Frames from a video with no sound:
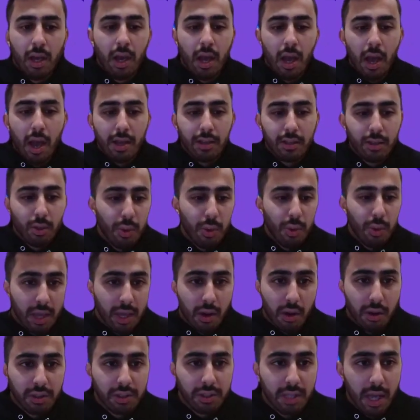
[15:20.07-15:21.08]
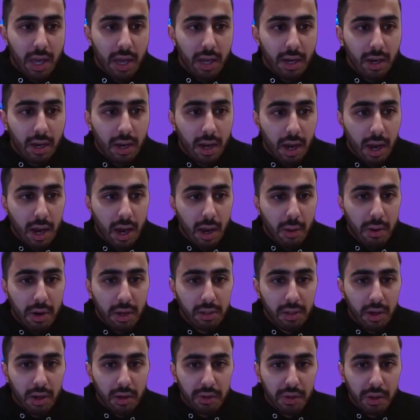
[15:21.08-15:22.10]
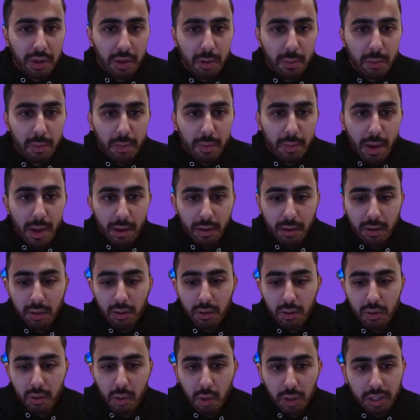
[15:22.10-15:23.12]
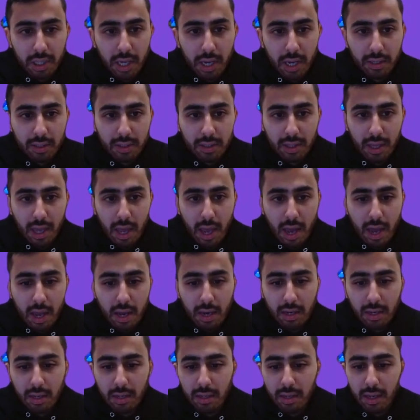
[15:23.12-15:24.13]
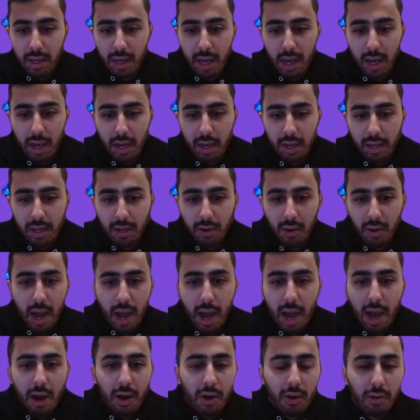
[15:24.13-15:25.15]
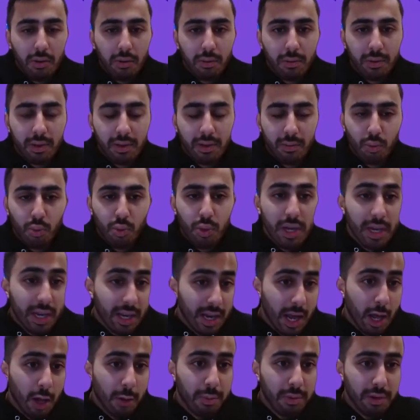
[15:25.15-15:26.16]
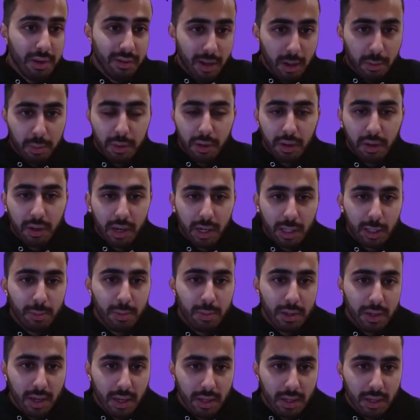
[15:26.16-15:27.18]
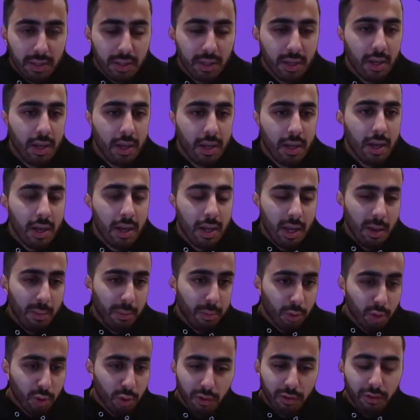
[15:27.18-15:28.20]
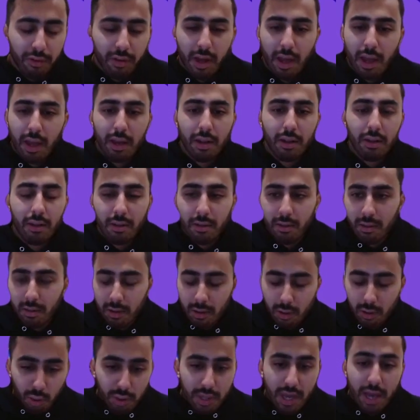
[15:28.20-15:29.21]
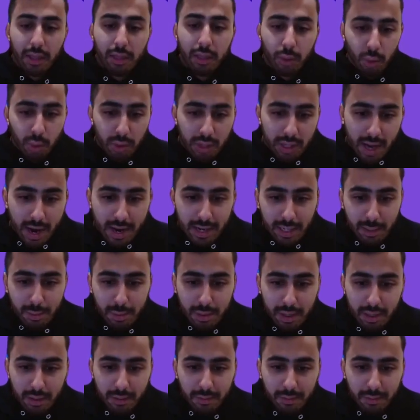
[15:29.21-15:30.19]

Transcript: And so with that all said, I want to talk a little bit about Cortex and how we can help developer experience improve and do that through the IDP.